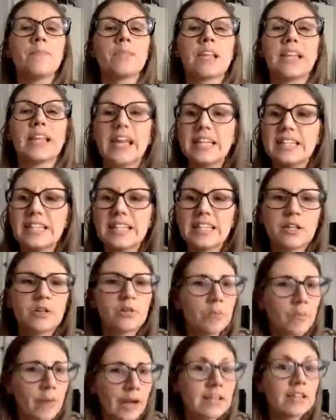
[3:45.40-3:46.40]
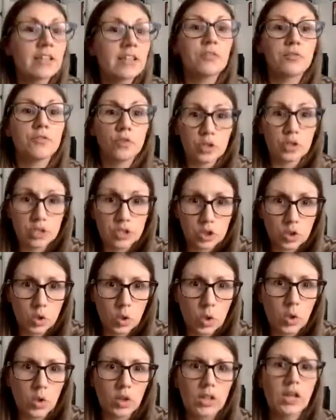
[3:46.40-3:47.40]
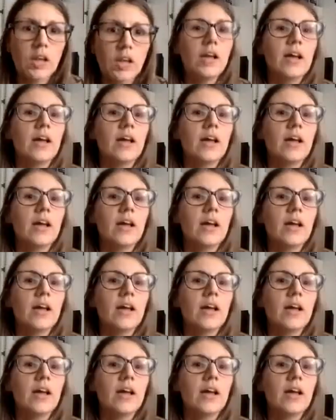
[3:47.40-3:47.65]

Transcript: getting a reminder for the call,